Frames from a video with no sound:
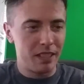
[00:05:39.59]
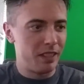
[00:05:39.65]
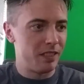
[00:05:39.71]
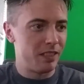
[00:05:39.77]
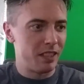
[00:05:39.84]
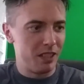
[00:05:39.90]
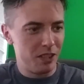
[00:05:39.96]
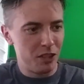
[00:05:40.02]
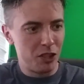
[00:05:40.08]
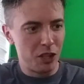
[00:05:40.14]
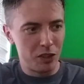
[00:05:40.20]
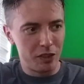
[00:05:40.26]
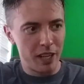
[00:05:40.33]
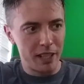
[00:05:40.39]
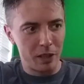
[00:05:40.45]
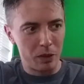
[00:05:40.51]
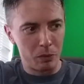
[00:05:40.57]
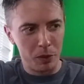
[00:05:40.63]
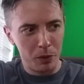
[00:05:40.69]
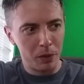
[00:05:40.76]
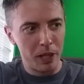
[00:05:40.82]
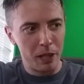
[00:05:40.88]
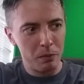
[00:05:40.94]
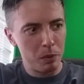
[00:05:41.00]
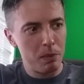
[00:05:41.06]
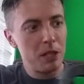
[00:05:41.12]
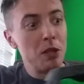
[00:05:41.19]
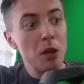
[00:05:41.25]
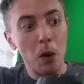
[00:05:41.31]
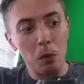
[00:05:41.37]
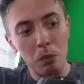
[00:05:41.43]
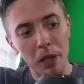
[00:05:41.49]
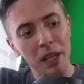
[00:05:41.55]
Is it just like a real gun would be?
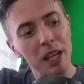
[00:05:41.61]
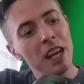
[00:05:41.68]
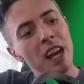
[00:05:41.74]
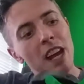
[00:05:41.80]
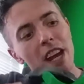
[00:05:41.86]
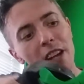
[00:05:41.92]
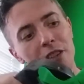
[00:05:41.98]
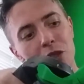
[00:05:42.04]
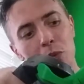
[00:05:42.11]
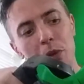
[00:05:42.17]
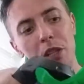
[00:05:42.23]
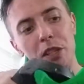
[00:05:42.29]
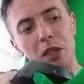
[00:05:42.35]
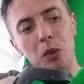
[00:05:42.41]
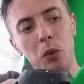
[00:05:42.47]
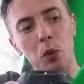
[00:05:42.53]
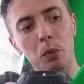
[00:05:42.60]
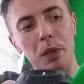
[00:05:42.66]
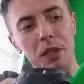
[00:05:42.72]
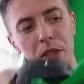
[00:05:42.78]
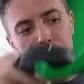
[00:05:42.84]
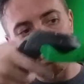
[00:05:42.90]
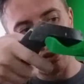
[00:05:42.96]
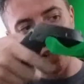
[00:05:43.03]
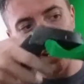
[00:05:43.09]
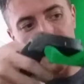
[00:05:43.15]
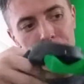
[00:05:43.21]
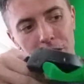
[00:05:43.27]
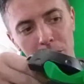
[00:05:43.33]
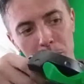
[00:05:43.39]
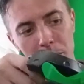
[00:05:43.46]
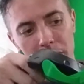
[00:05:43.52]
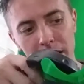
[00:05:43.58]
No, but it's really cool when you're playing
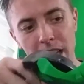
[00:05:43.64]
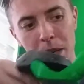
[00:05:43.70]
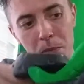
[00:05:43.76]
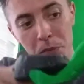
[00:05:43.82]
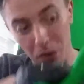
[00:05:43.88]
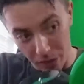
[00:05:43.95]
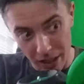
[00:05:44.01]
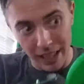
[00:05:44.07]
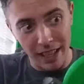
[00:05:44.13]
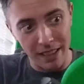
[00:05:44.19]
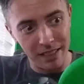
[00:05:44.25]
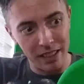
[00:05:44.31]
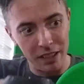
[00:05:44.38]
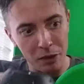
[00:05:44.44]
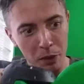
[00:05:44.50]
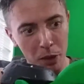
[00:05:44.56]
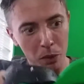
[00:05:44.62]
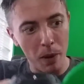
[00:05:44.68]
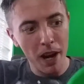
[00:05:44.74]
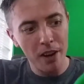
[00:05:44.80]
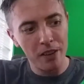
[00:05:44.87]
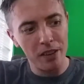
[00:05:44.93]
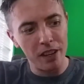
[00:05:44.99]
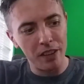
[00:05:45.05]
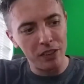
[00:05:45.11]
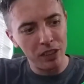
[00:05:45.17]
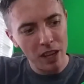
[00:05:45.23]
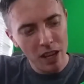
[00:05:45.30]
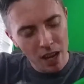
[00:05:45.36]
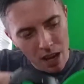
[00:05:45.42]
some of the games, like I said, that require this.